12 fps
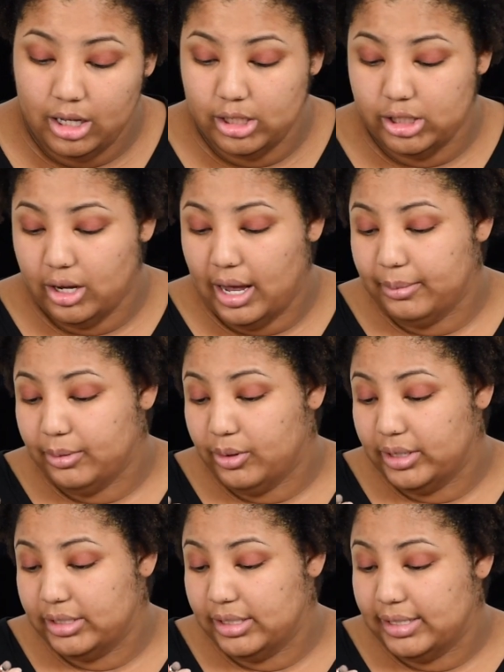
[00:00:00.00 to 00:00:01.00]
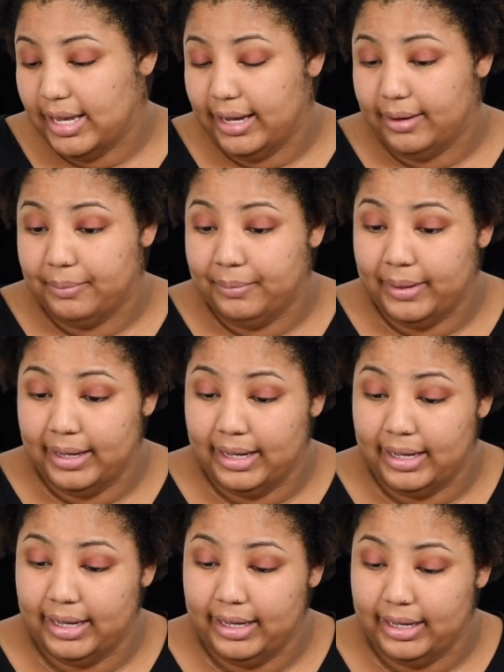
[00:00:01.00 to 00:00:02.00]
So I'm going to take
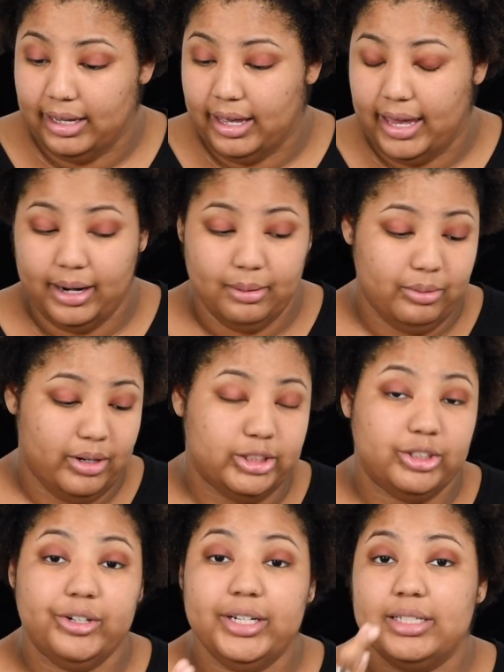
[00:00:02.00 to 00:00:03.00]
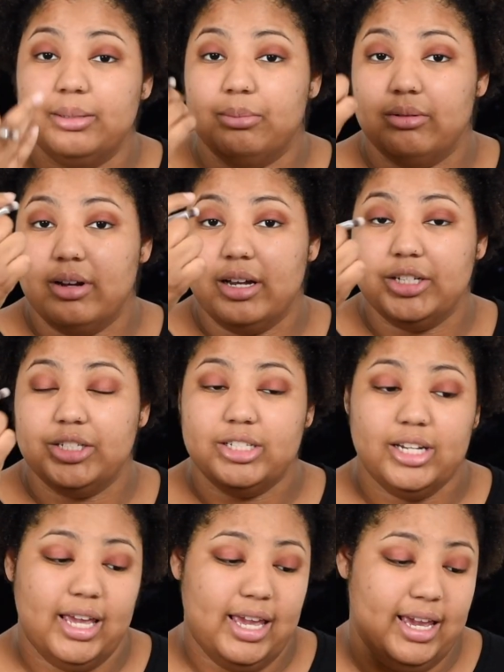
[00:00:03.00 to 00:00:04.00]
my airbrush crease
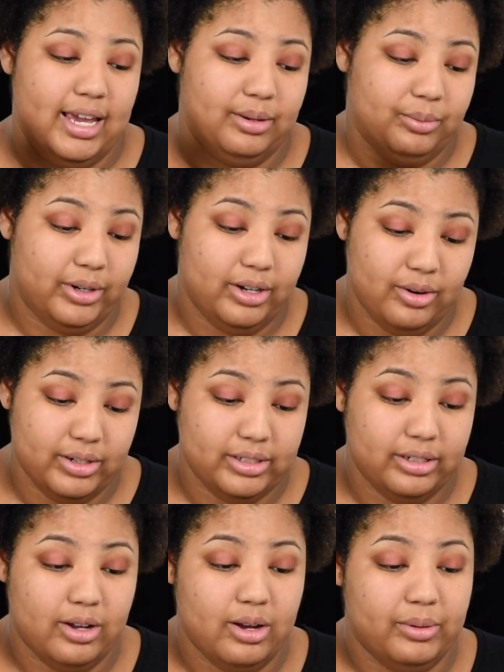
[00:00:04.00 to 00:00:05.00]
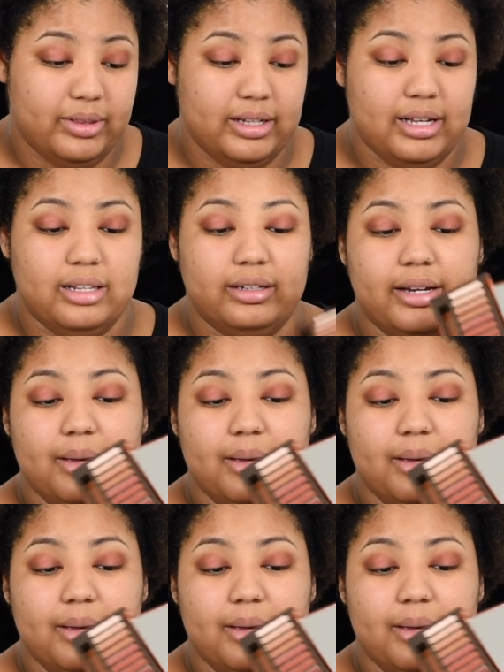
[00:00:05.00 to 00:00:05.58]
brush and we're going to go in with the color